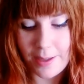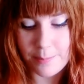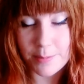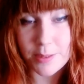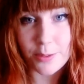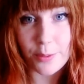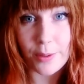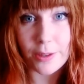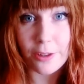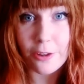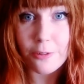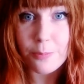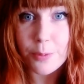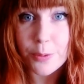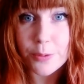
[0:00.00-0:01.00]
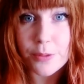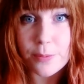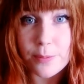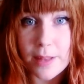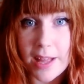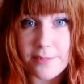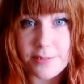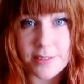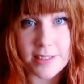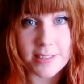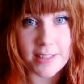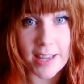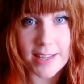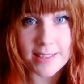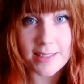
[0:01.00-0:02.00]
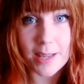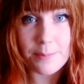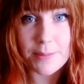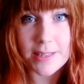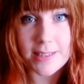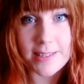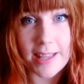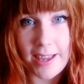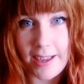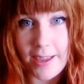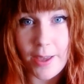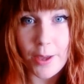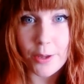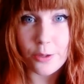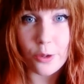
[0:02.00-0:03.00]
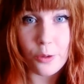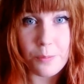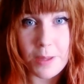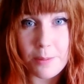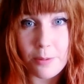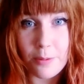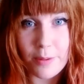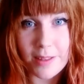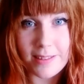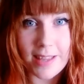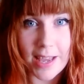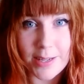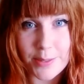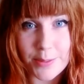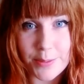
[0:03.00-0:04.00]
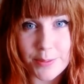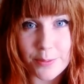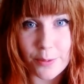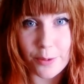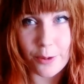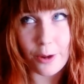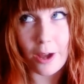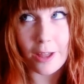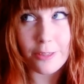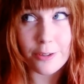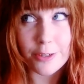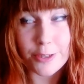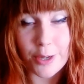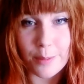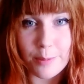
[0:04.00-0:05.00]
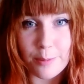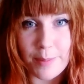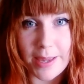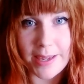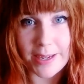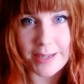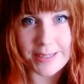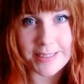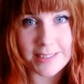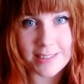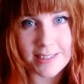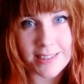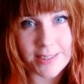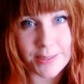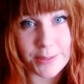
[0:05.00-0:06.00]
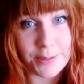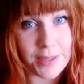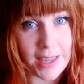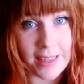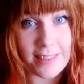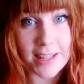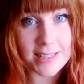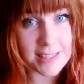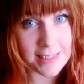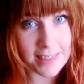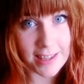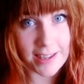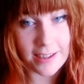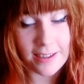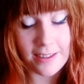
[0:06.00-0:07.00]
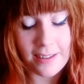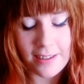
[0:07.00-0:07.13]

So a lot of pools will have signs up that say, no people with tattoos or other troublemakers. So yeah, that's a thing.